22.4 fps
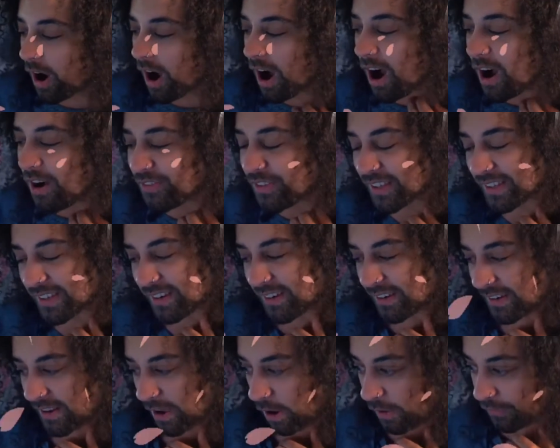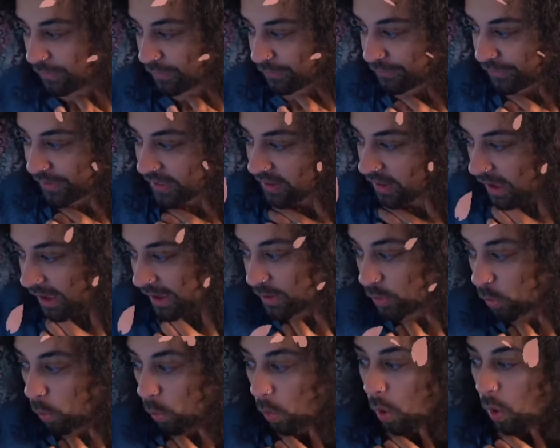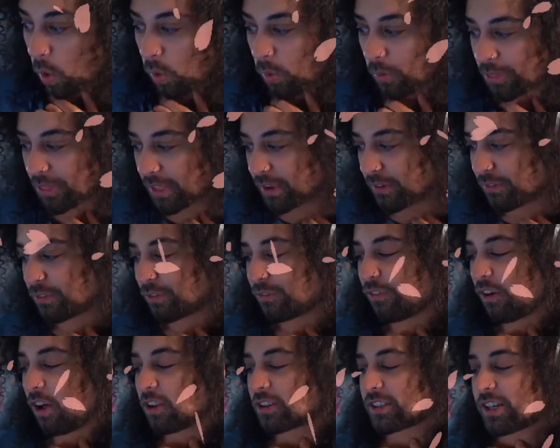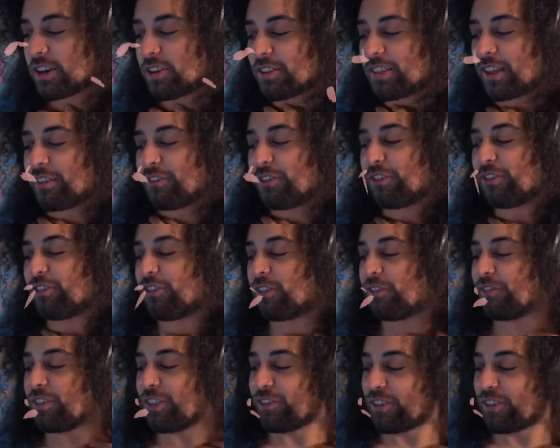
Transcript: Oven, Oven Feline, whoa, oh, thank you for the follow. Gerald, thank you for,